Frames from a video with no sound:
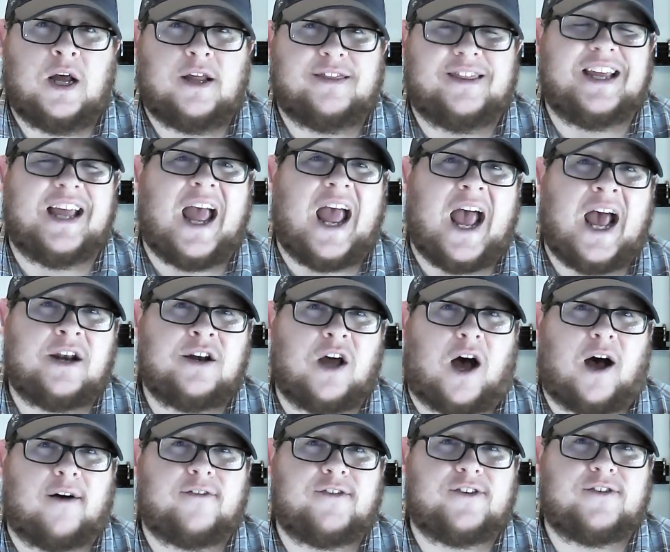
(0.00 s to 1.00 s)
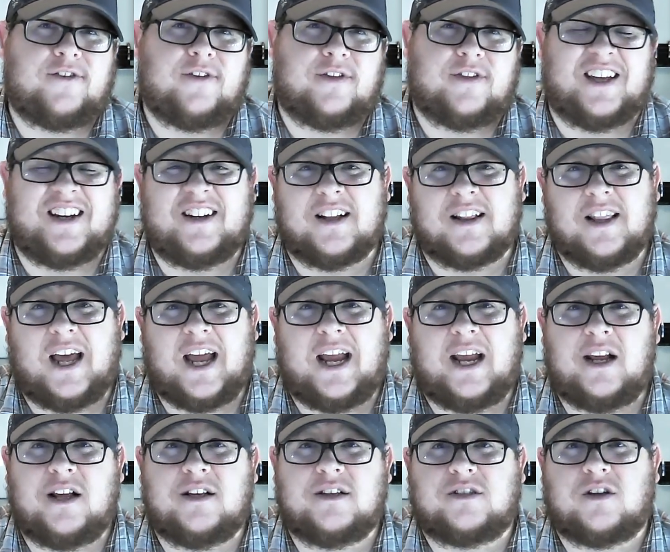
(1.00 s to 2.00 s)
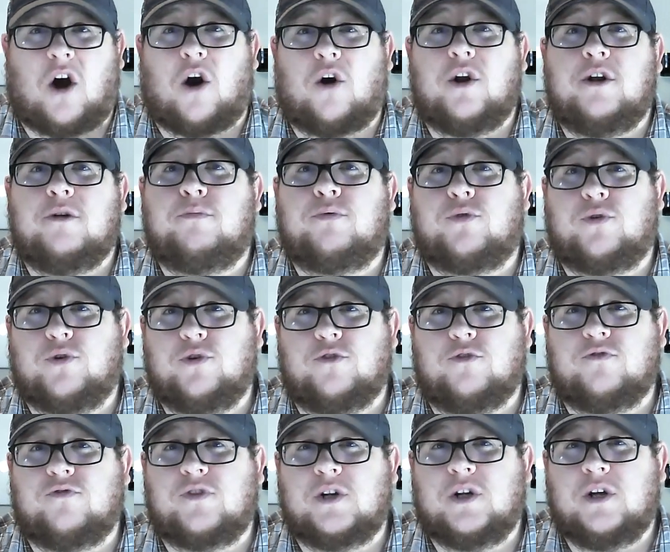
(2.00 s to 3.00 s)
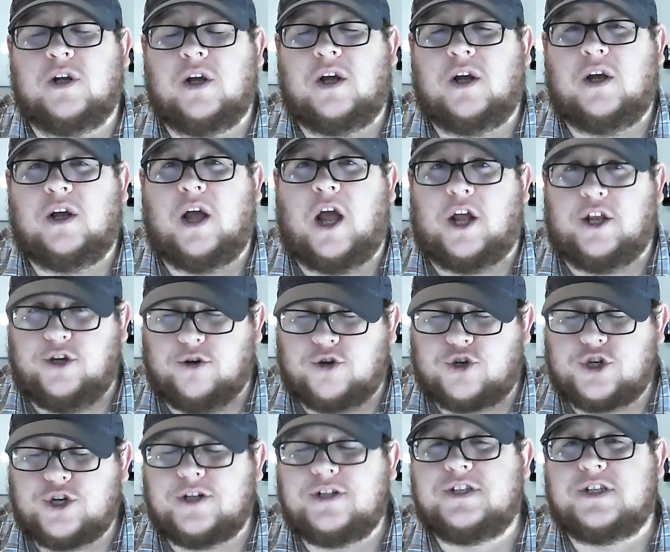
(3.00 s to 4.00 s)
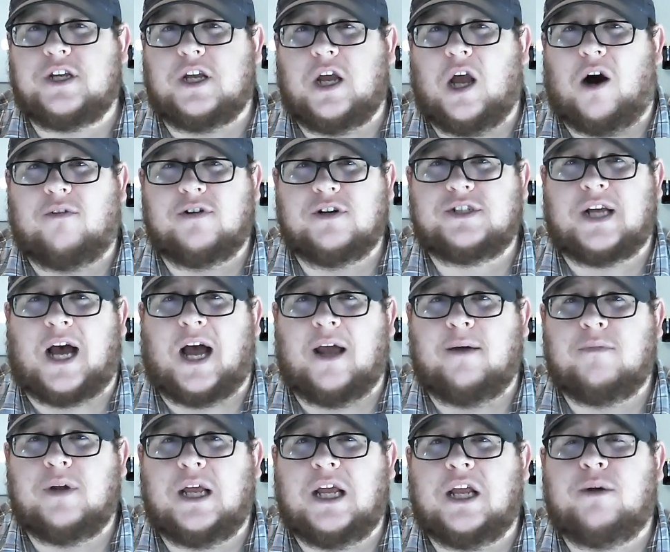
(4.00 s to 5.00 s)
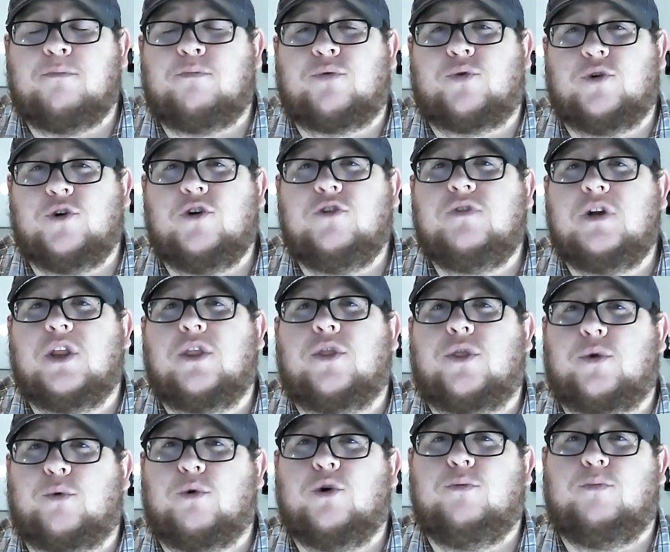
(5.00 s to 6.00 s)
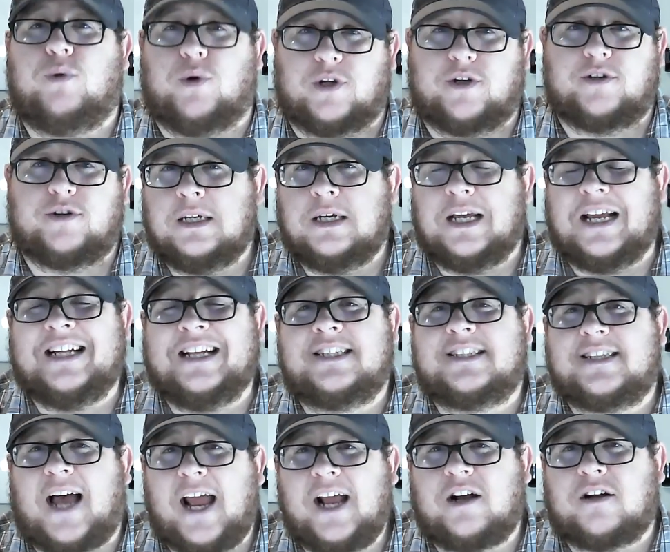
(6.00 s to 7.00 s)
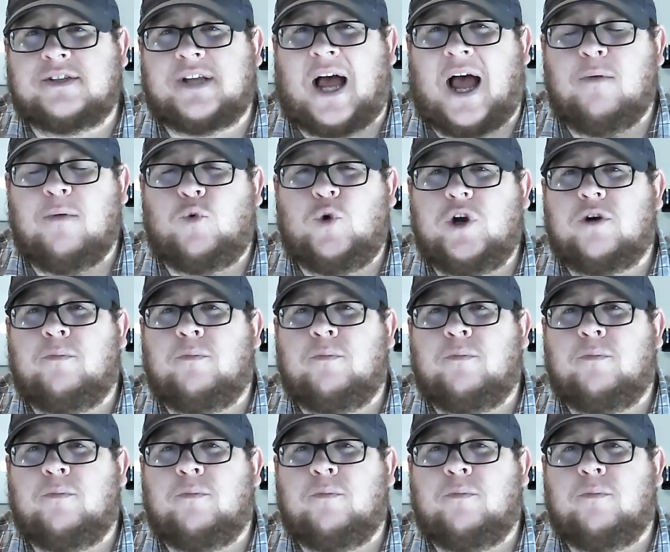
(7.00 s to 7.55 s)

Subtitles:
The handoffs, the delays are improved, and you should see over time improved throughput. In cycle time, we are